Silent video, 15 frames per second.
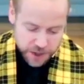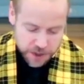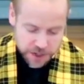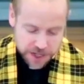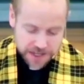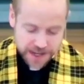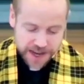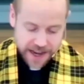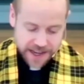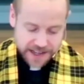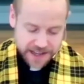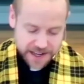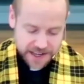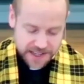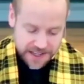just as
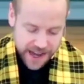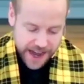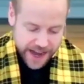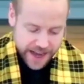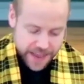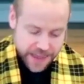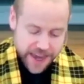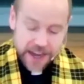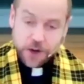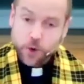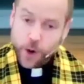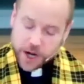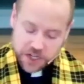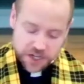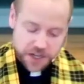an aside, that
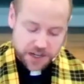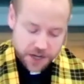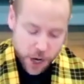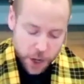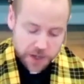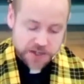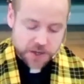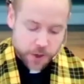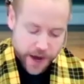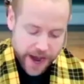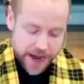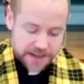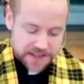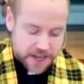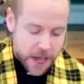question is also
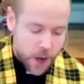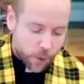asked